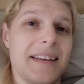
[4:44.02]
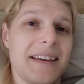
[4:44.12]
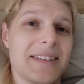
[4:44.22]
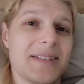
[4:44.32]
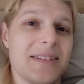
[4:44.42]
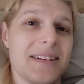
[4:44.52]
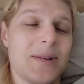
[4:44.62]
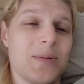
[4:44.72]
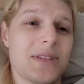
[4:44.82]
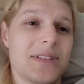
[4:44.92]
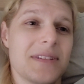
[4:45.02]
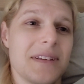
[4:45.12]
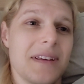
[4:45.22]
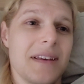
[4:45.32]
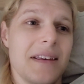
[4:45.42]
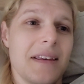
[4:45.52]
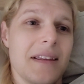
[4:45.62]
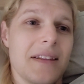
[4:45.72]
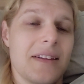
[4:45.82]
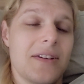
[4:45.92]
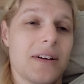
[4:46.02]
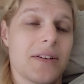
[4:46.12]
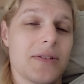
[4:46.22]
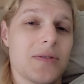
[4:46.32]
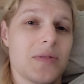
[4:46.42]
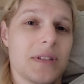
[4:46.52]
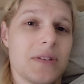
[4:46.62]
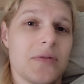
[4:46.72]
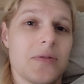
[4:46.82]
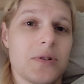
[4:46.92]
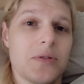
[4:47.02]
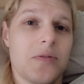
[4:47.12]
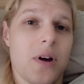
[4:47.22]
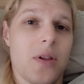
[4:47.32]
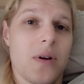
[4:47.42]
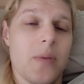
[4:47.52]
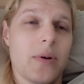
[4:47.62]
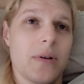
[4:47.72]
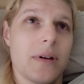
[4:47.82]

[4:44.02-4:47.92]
Yesterday was the doctor's visit, first follow-up.